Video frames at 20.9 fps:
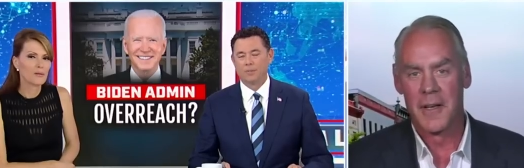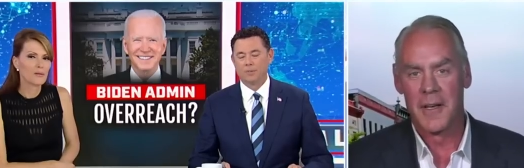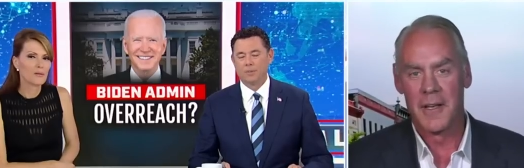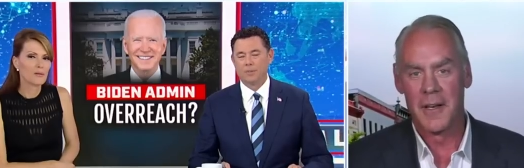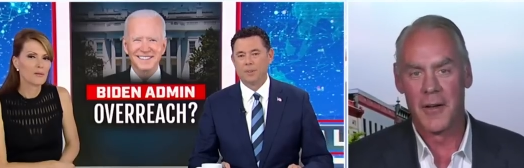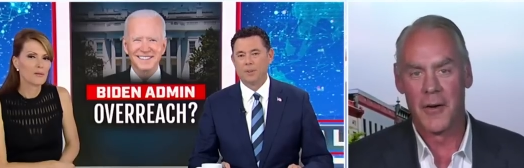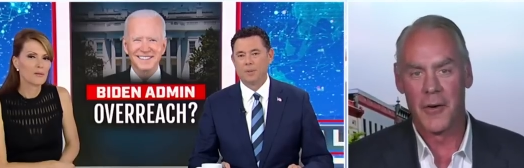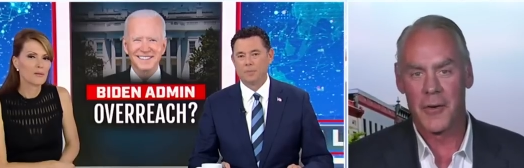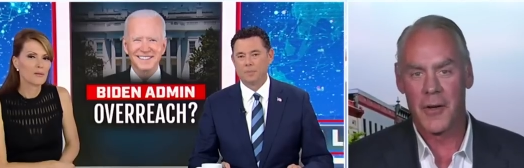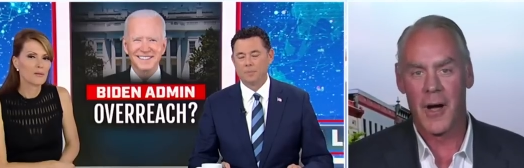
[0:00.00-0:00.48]

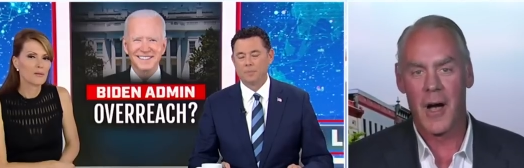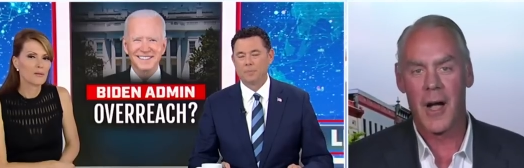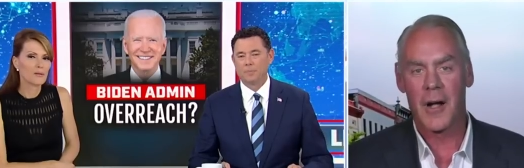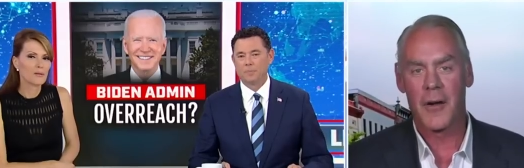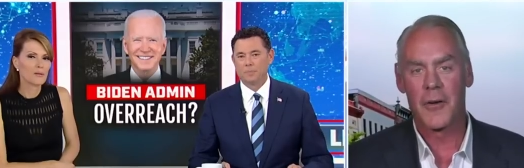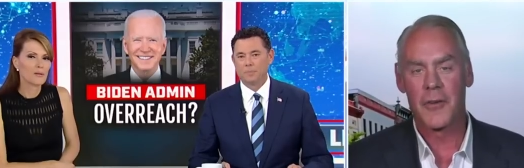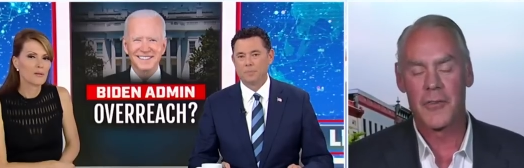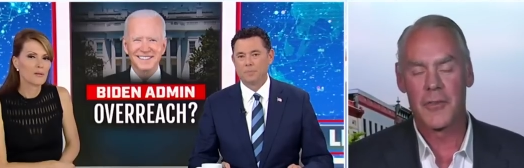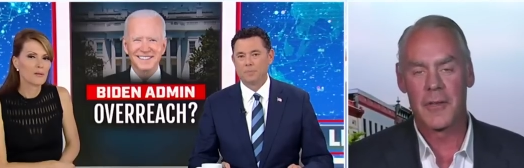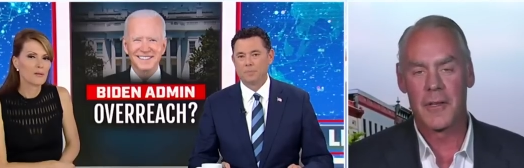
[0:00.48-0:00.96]
Speaker 1: You know,
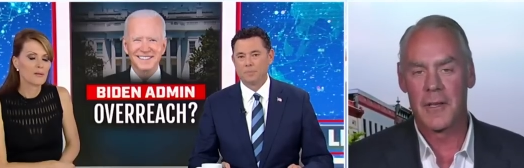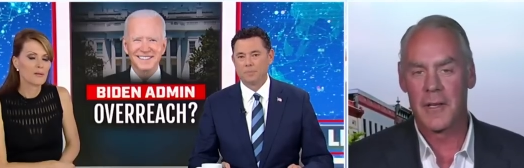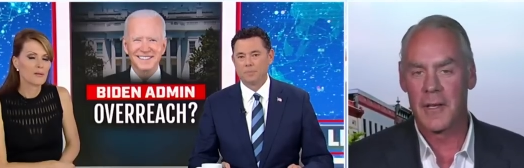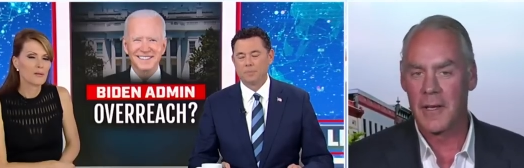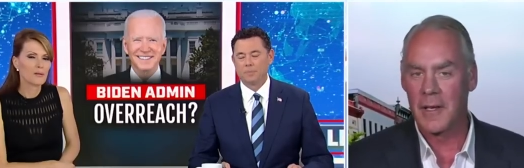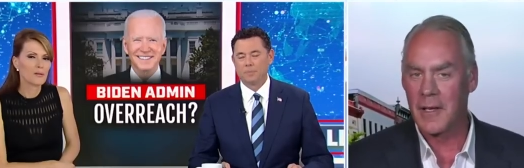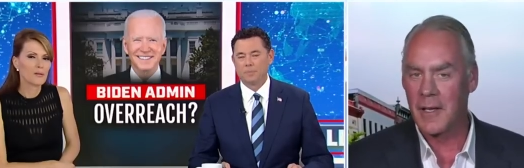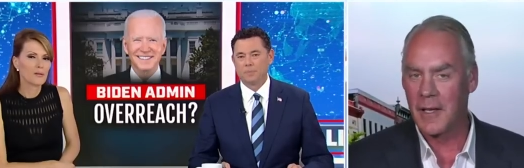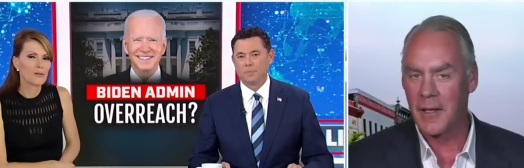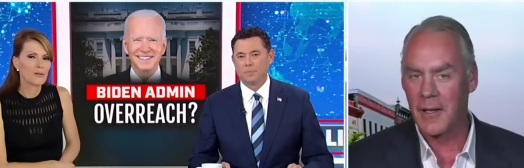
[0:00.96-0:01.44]
Congress
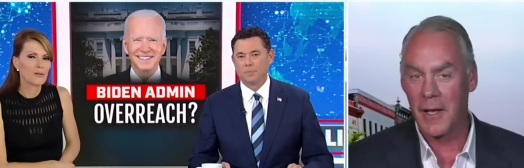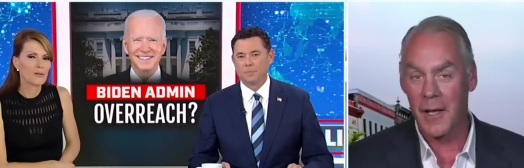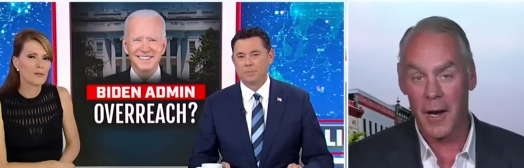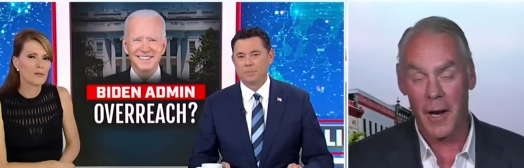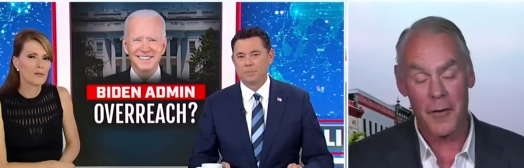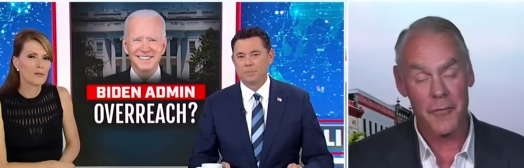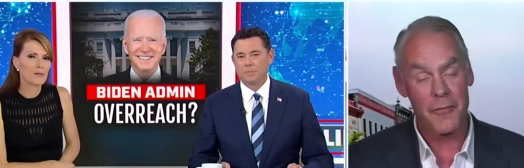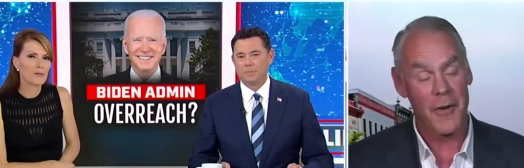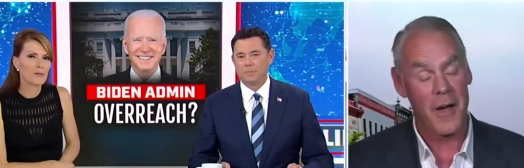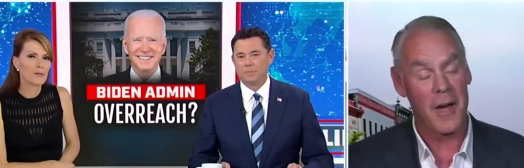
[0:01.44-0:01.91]
and
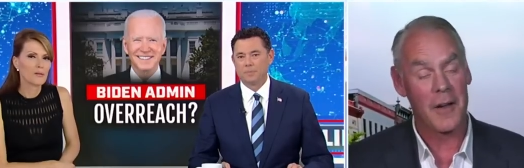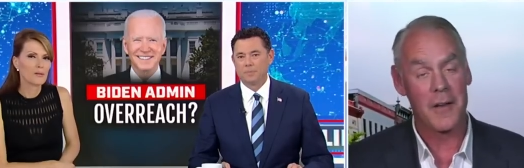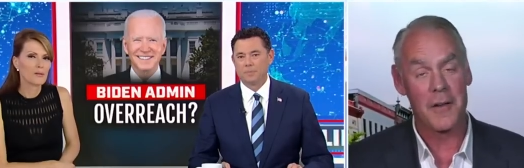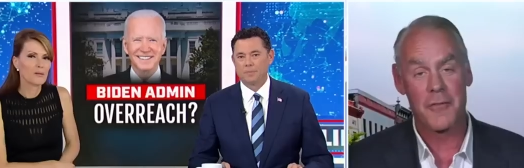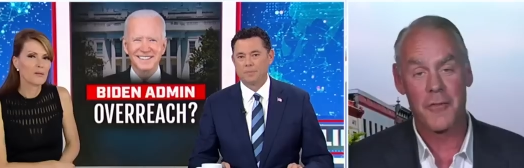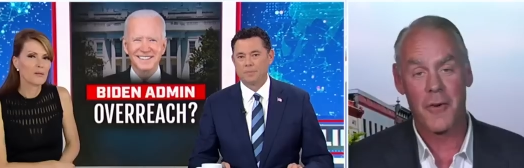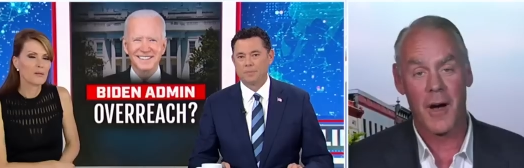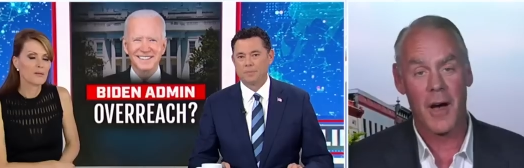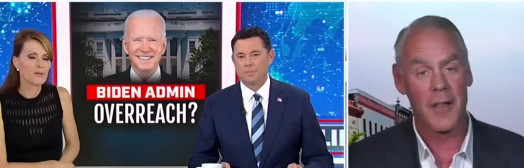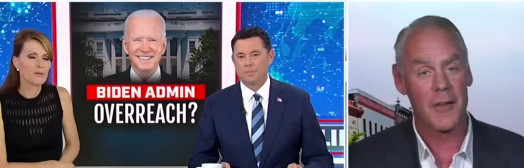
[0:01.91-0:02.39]
our
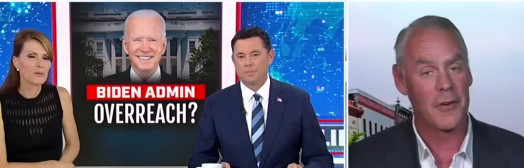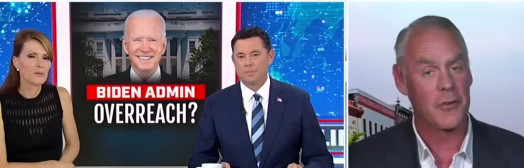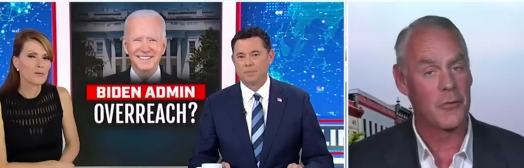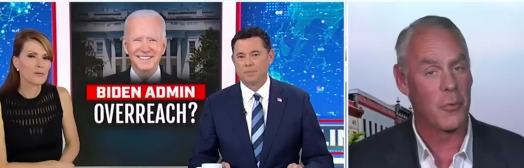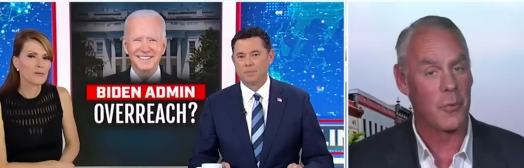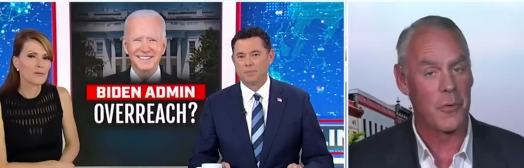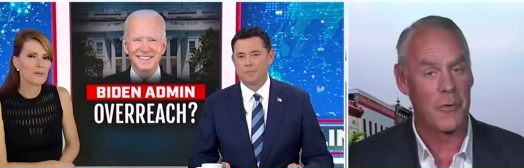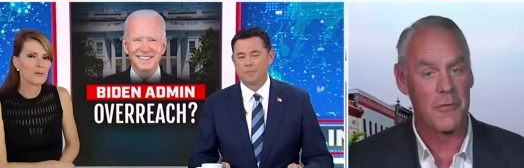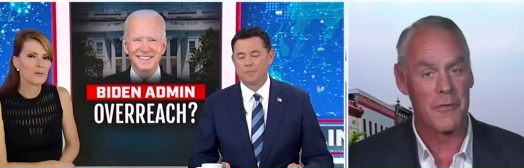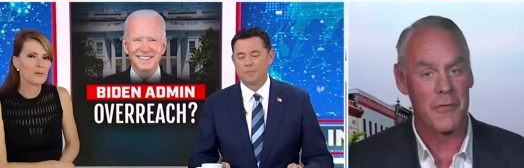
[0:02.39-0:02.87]
founding
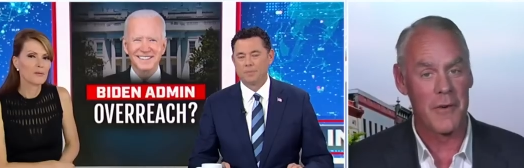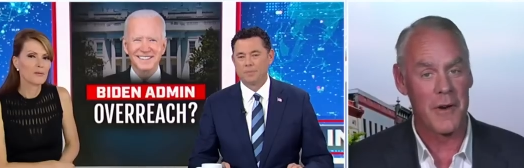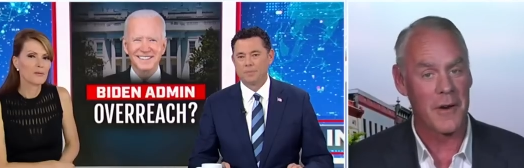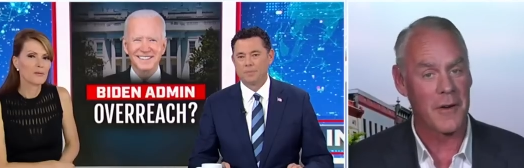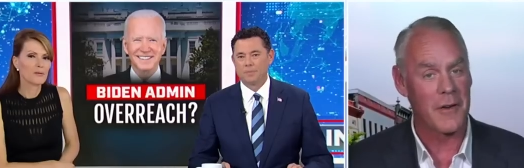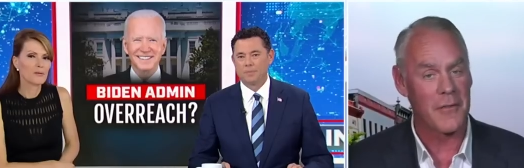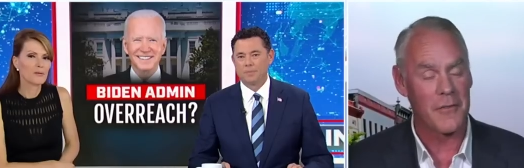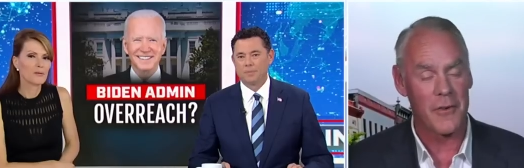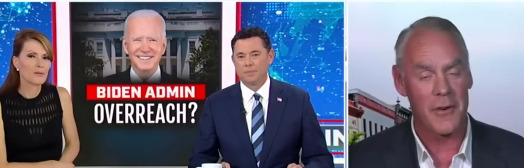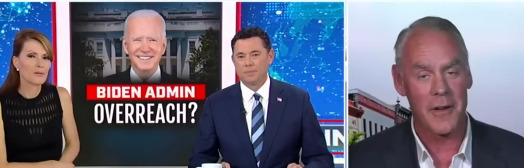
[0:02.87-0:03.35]
fathers were
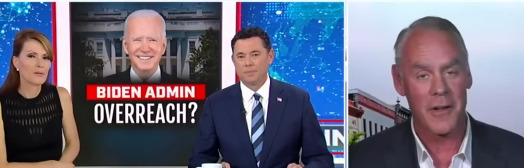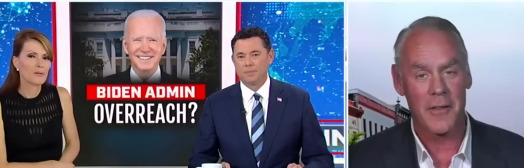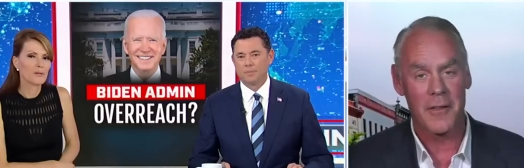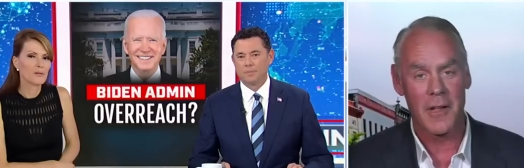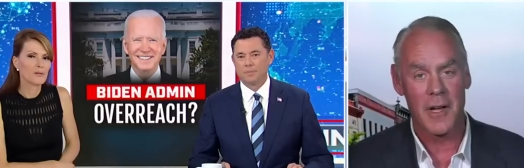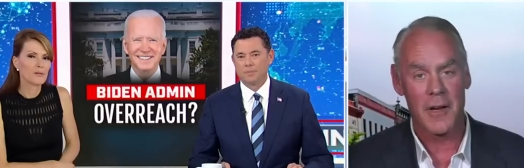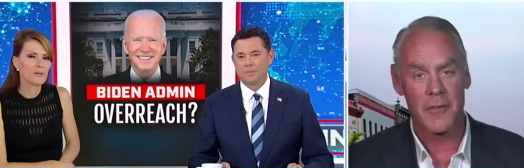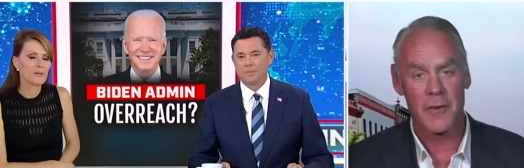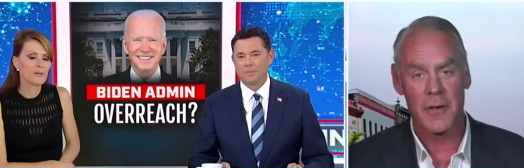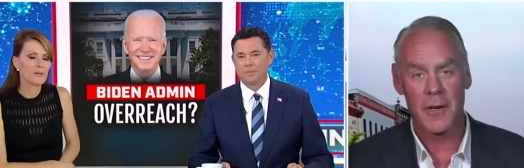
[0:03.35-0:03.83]
very, very
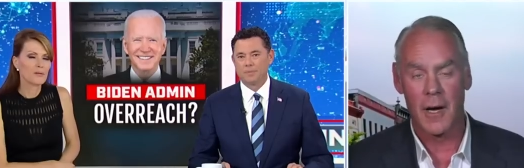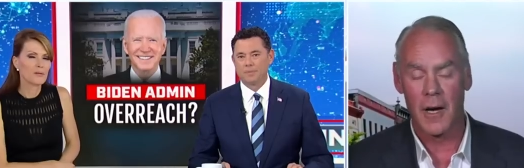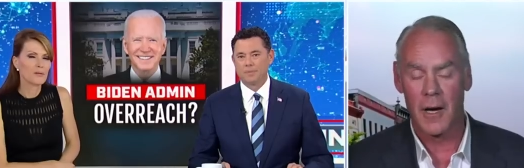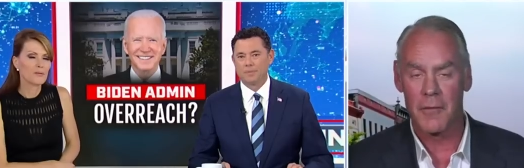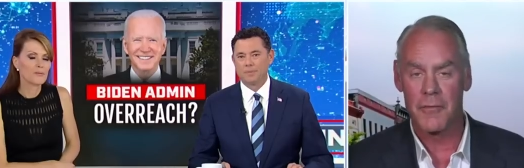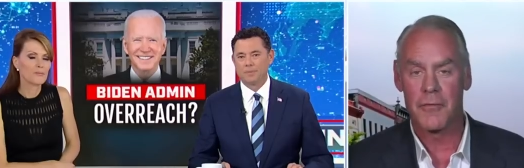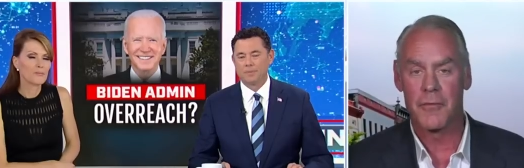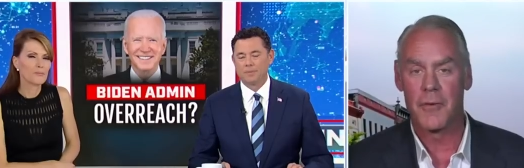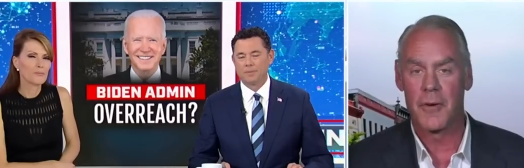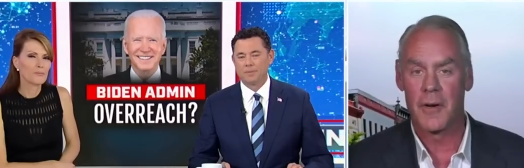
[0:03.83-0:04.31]
clever.
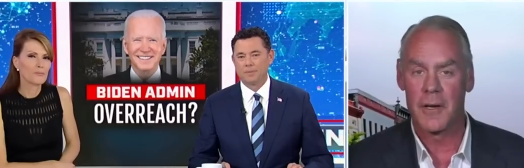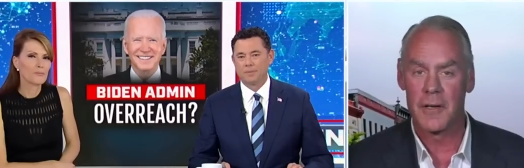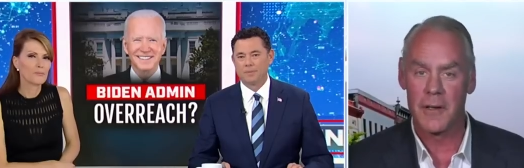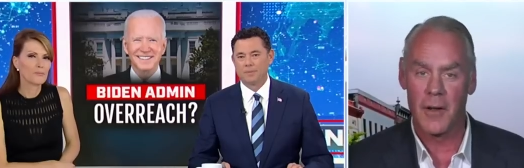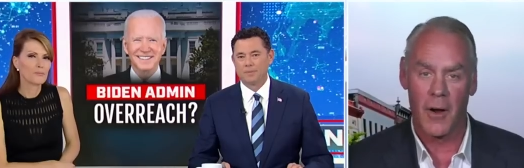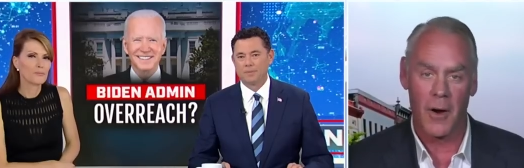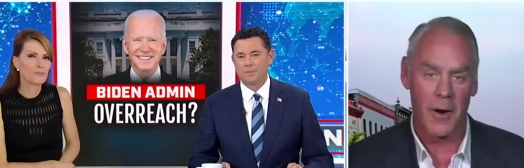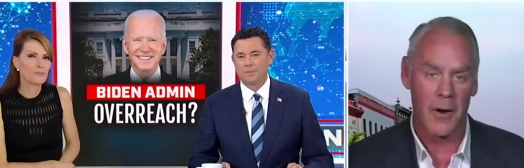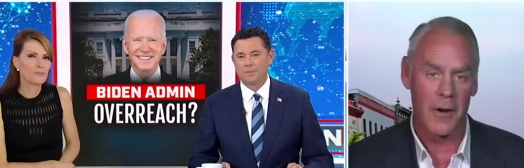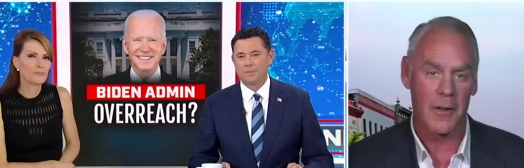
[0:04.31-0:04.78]
Up
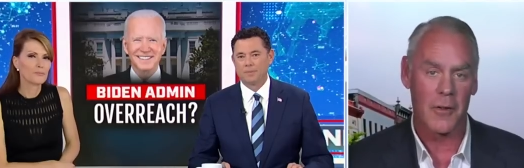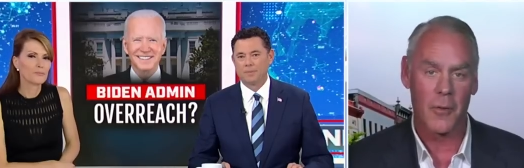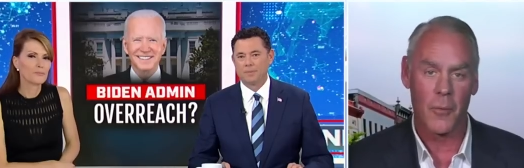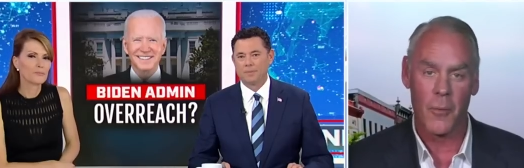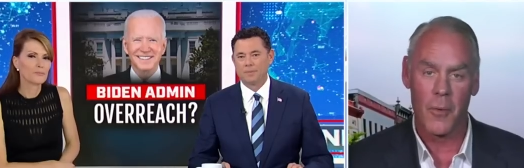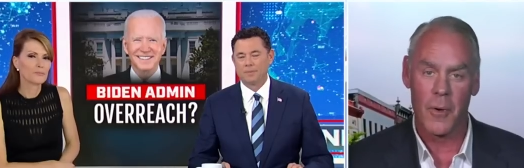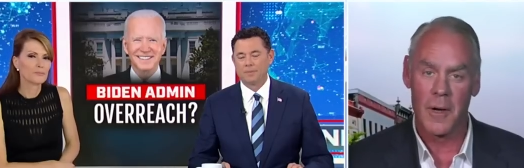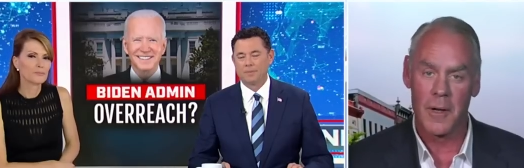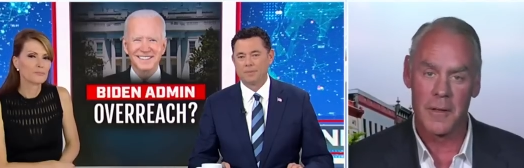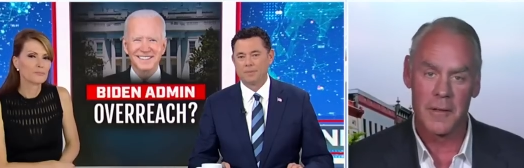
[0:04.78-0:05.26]
front,
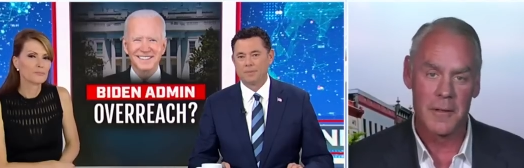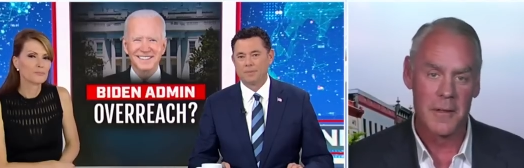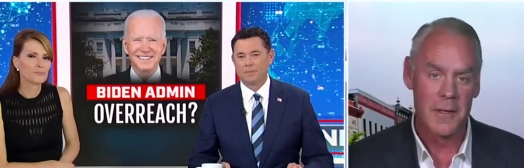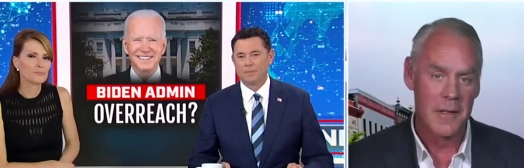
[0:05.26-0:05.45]
Article one,